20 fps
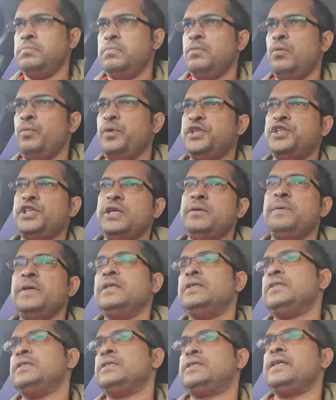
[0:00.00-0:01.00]
with
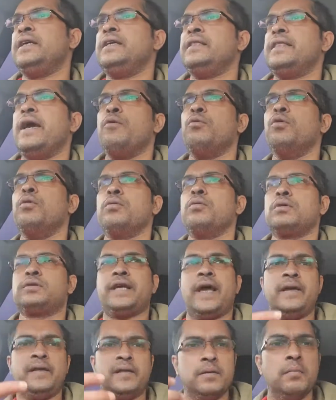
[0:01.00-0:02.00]
GBTC, they will
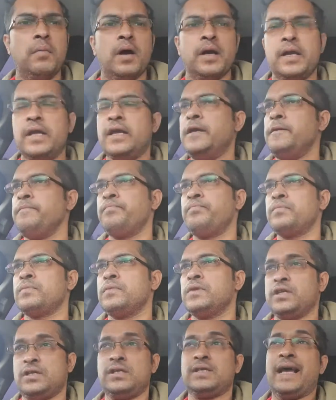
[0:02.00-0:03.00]
take the money.
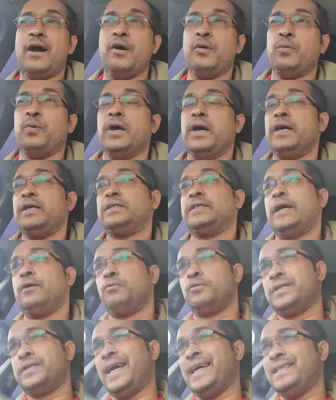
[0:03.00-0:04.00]
This is how it works. They will
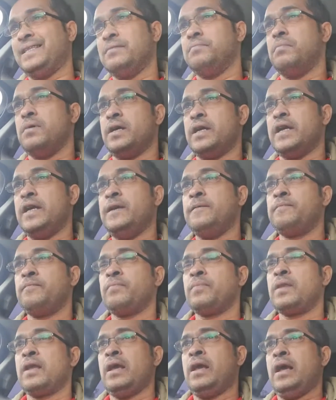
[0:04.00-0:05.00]
take the money
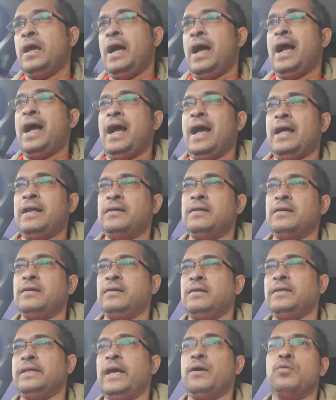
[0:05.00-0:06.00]
and
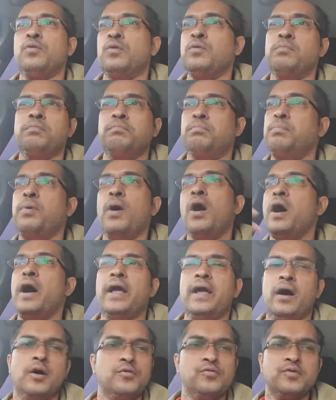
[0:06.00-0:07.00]
they will buy
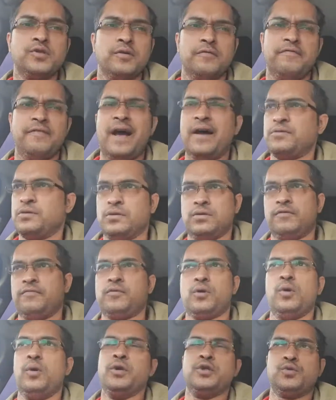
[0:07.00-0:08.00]
hundreds of thousands of
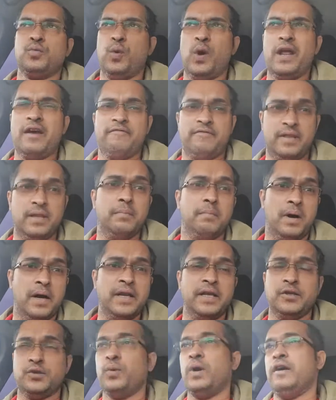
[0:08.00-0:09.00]
coins, whatever the money's
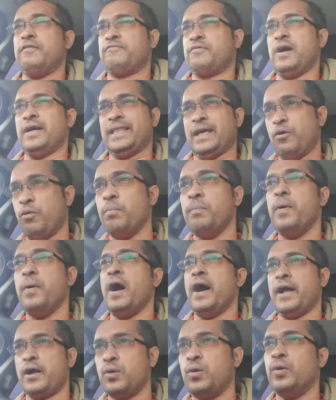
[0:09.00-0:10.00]
worth, right? They will buy
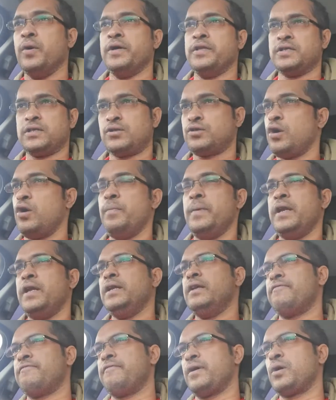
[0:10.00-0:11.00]
coins, so many
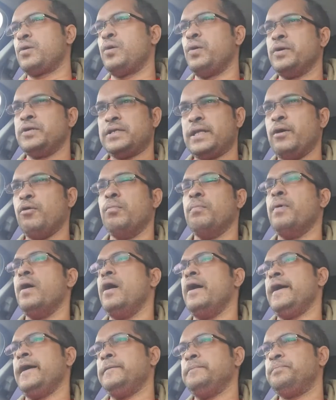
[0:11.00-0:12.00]
different coins, they will buy
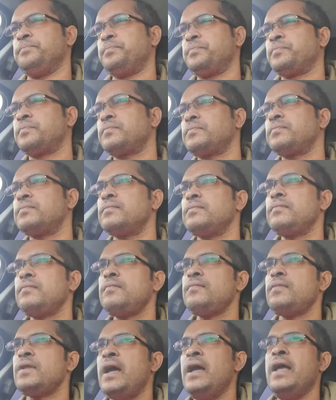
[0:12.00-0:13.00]
it.
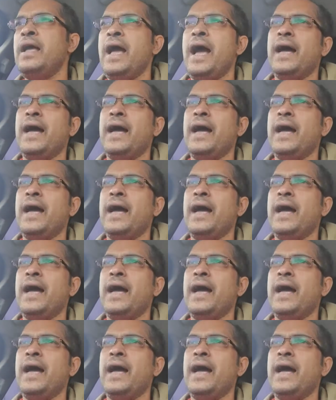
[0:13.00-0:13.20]
And